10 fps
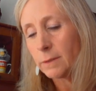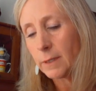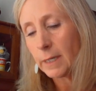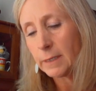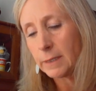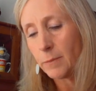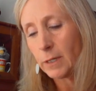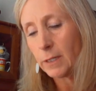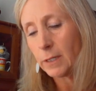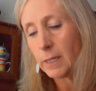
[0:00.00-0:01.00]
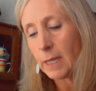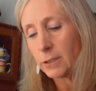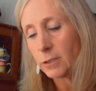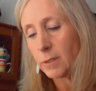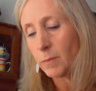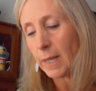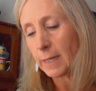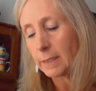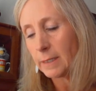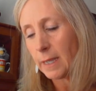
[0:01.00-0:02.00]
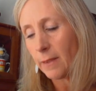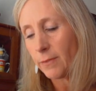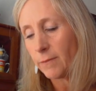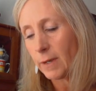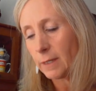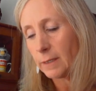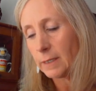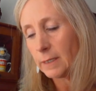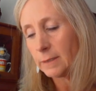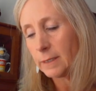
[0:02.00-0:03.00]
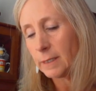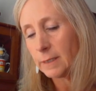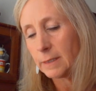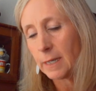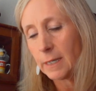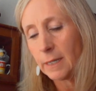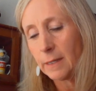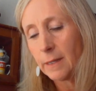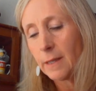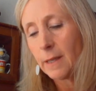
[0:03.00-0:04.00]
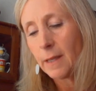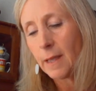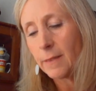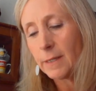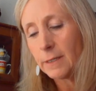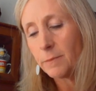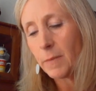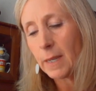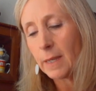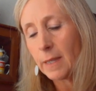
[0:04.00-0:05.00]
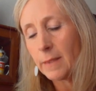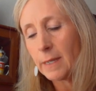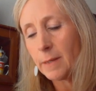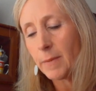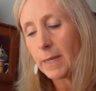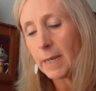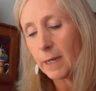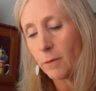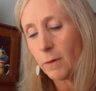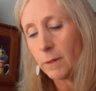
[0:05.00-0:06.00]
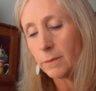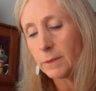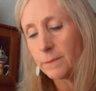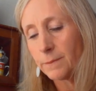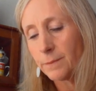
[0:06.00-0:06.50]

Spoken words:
Like someone could catch the Black Death of ugliness, he said, and then he made air quotes.